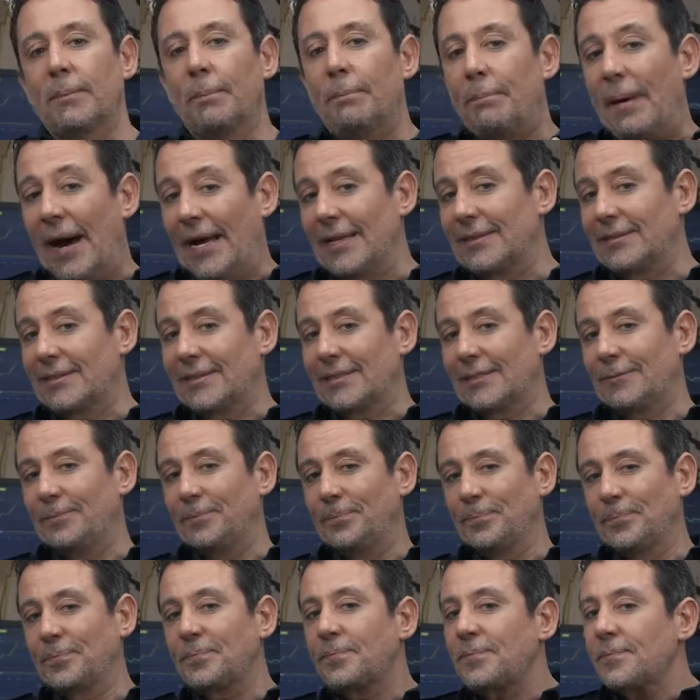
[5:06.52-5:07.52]
but
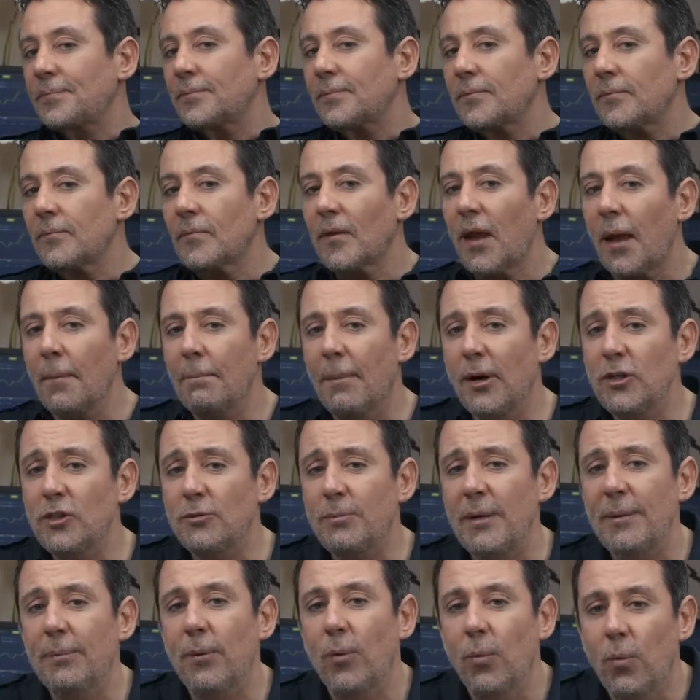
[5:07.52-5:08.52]

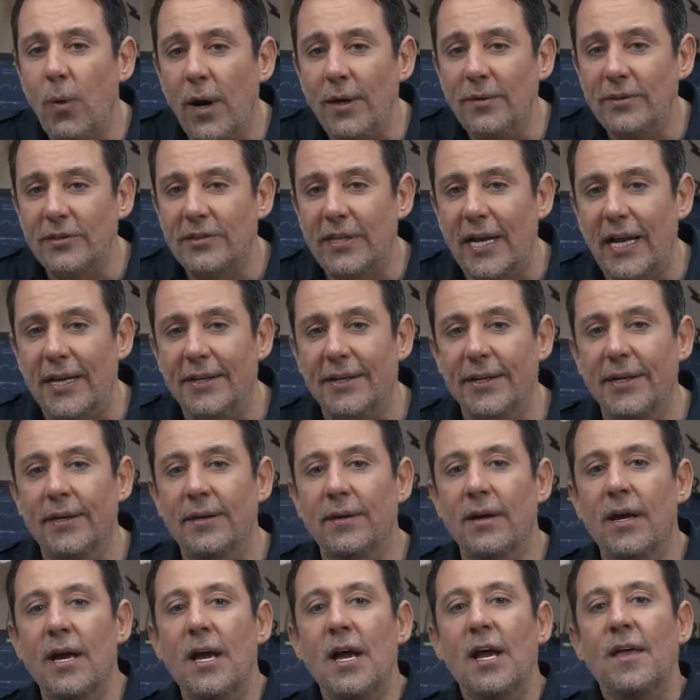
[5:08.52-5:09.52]
most people won't tell
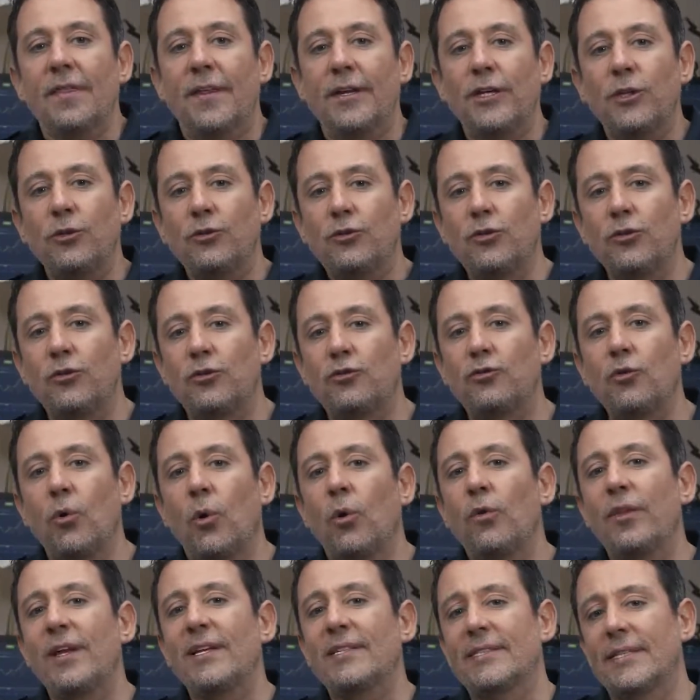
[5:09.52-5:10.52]
you that you should
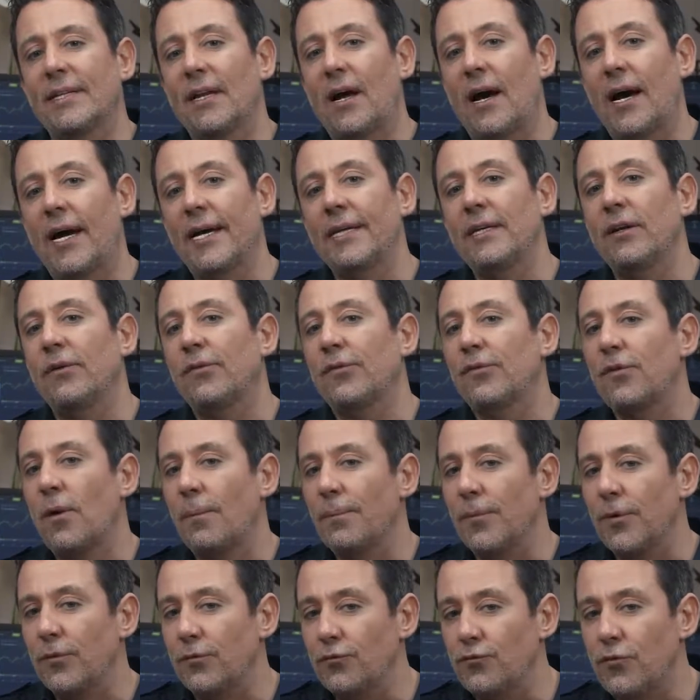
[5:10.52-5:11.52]
draw this line
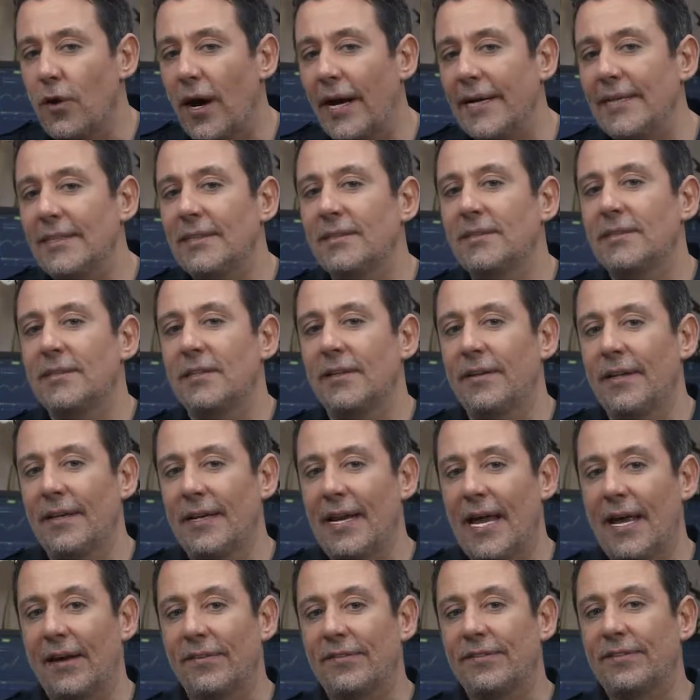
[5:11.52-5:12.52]
from the right to the
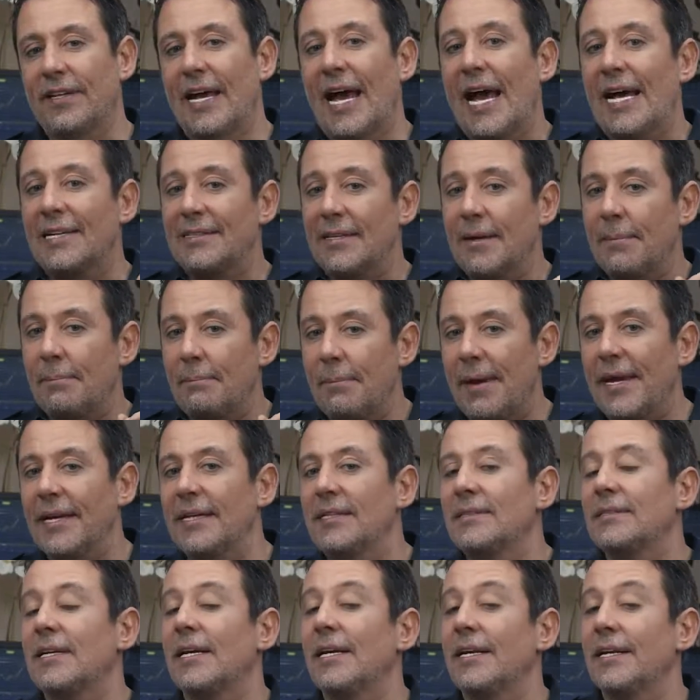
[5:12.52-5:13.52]
left, as it
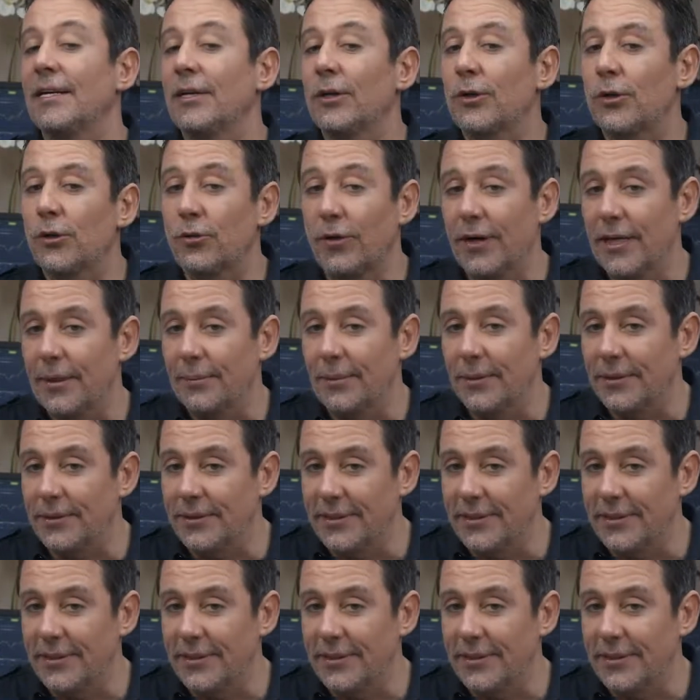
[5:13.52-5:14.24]
makes an incredible